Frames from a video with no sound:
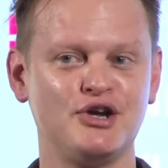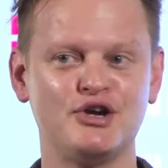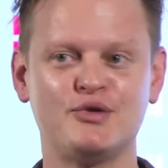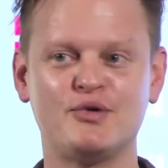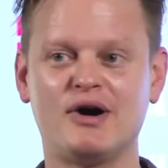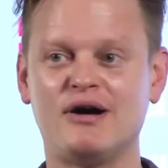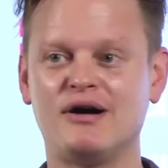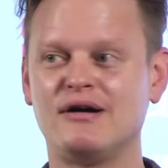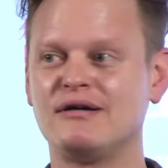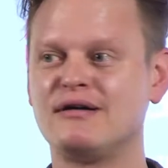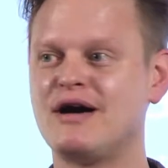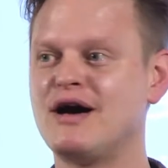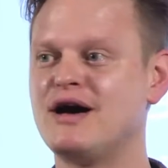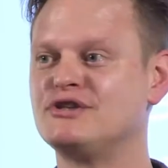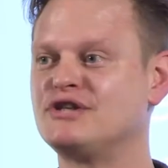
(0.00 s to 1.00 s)
who
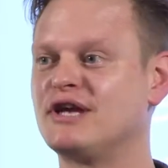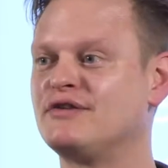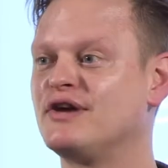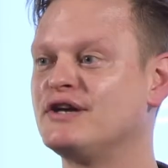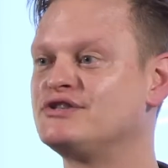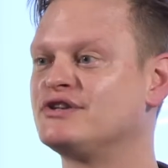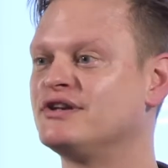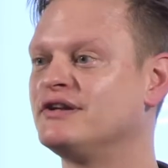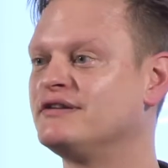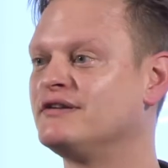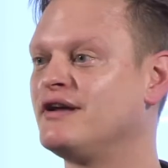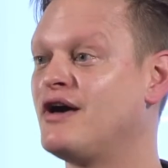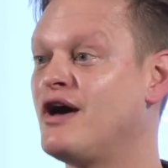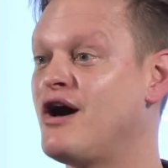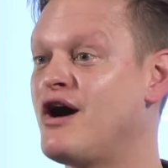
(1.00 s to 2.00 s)
are a generation
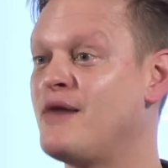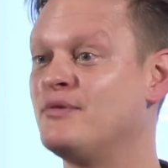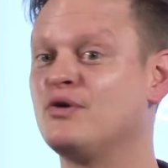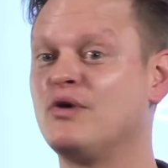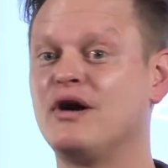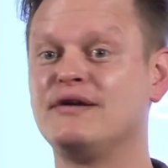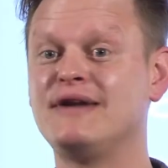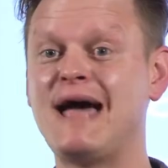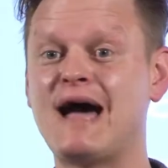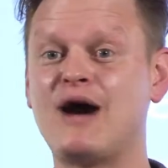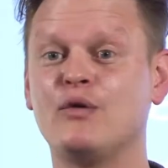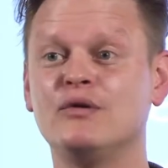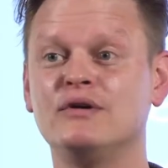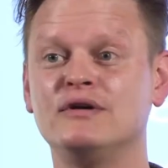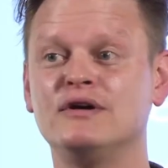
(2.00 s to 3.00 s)
who are
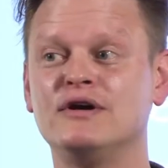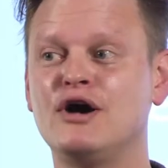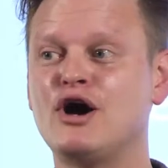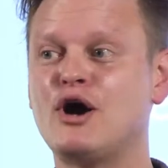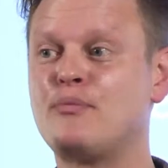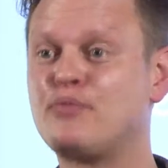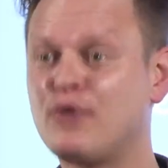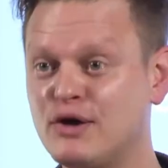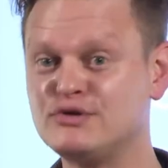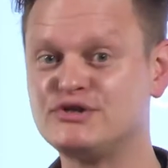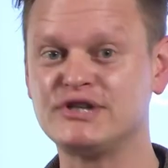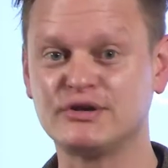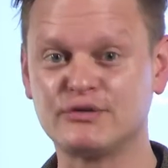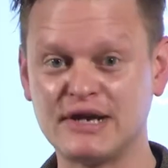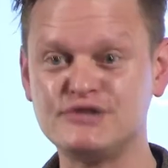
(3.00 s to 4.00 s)
now
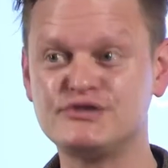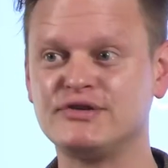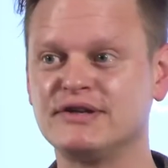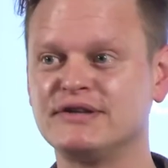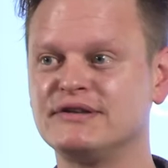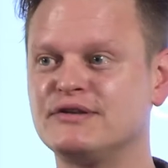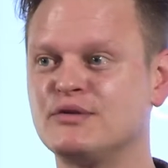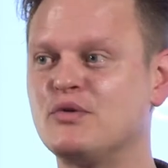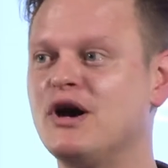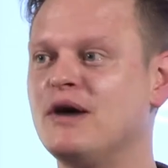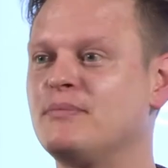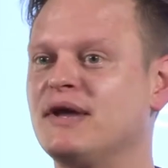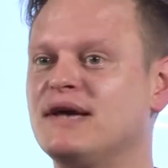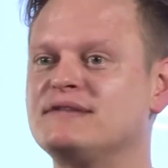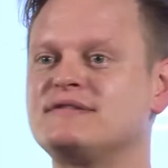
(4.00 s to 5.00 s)
approaching or entering the
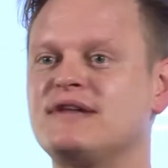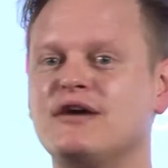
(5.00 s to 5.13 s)
workplace.